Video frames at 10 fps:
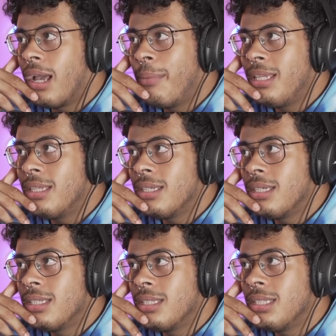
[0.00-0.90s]
I mean,
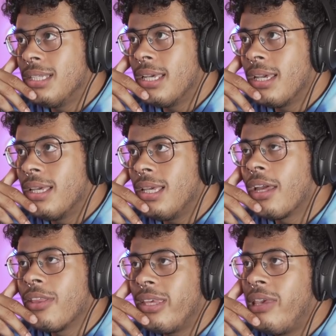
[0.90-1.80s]

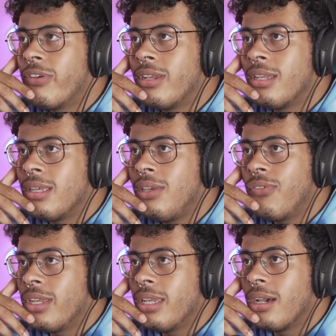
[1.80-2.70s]
I think even in
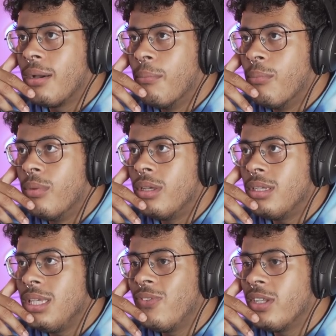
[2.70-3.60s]
even in um
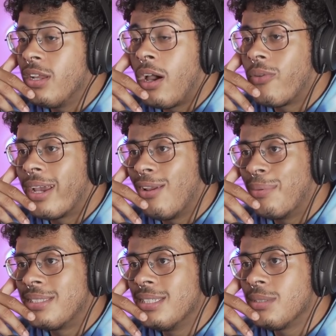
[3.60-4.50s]
even in other
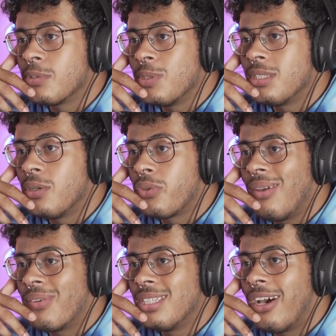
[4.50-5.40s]
economic systems, we'd still think
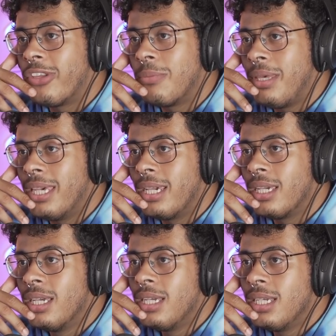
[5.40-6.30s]
of ourselves as being
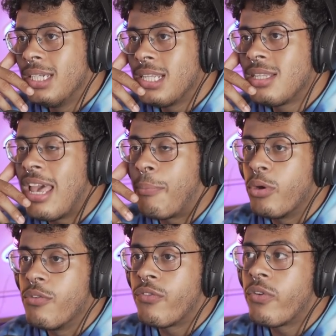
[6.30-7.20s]

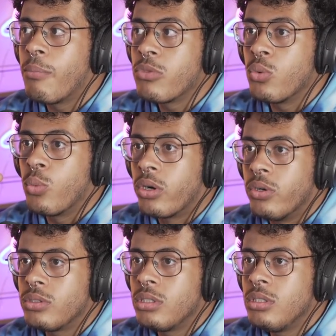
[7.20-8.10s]
separate from the
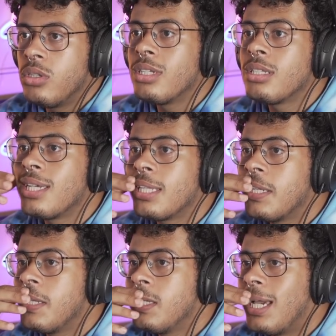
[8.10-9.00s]
world, not like
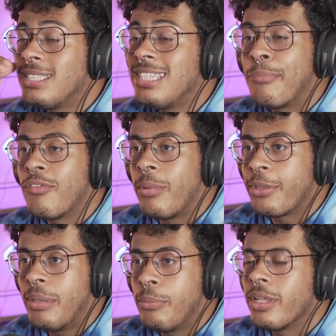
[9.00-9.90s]
and separate from
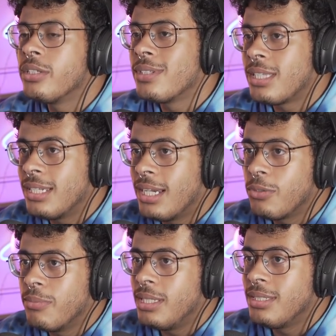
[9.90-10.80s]
other people. I don't think I
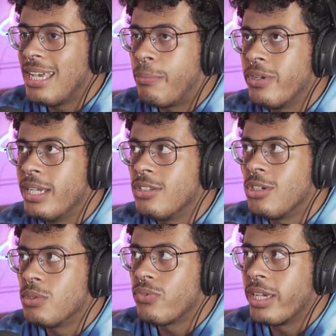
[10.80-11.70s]
don't mean separate in
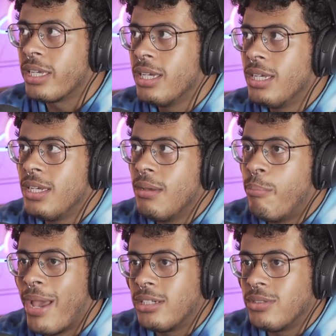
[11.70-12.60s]
terms of like
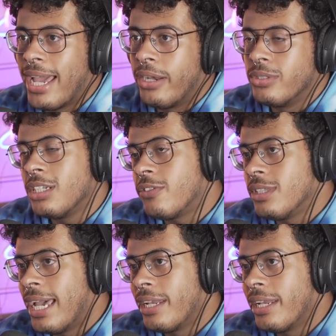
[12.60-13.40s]
better than or different than.